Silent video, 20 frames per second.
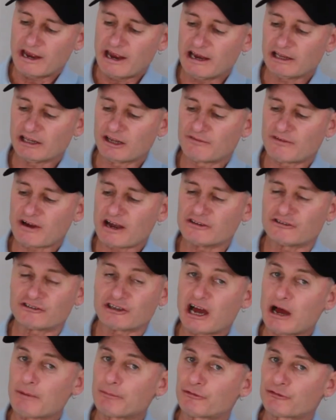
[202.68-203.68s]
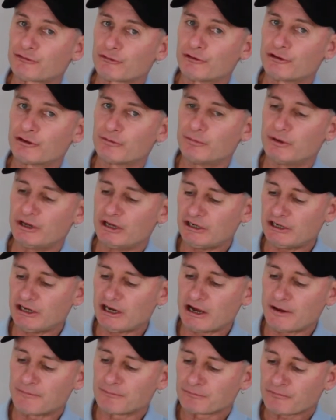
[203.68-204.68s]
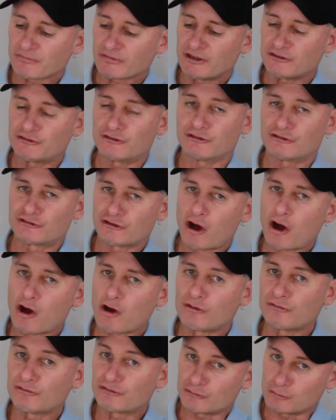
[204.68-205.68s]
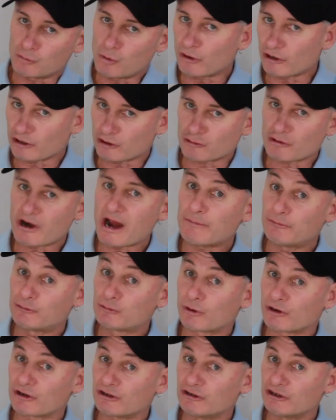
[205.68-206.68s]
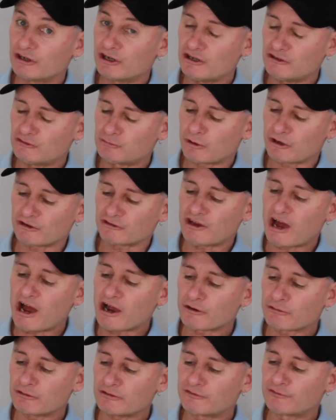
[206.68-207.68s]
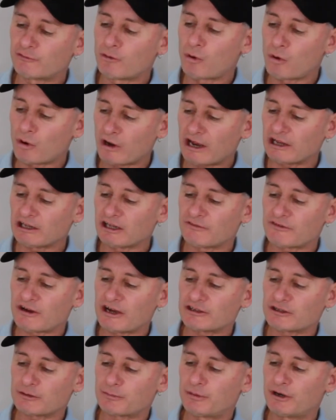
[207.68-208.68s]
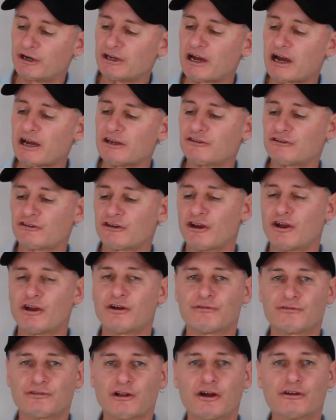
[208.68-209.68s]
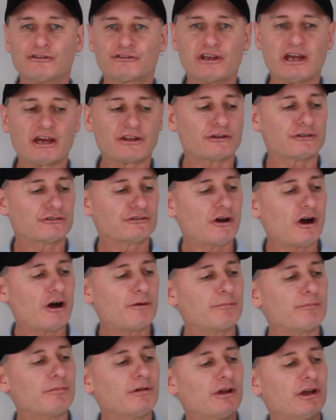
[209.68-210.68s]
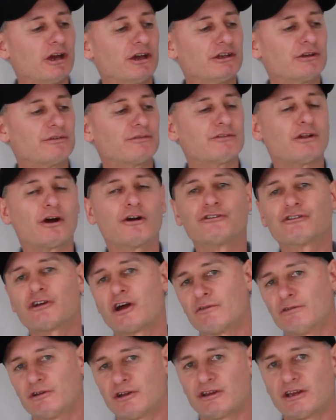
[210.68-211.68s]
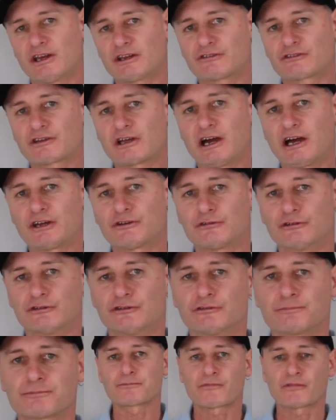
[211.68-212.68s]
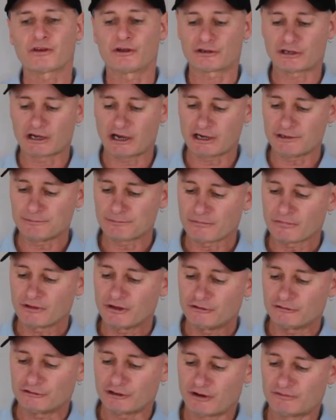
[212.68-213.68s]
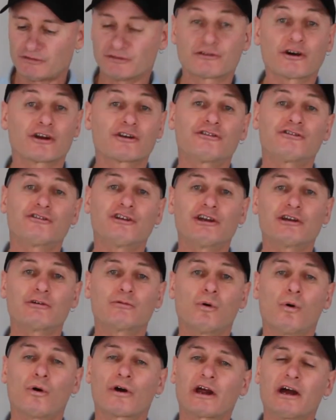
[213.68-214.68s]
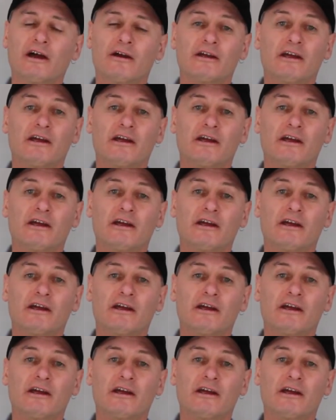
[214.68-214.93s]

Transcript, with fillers: elevates up through the media, dissolves, the water grabs what it needs, what it's hungry for, elevate the pH, flows out the top, and then flows over into the next cartridge, okay? So if you've got acidic water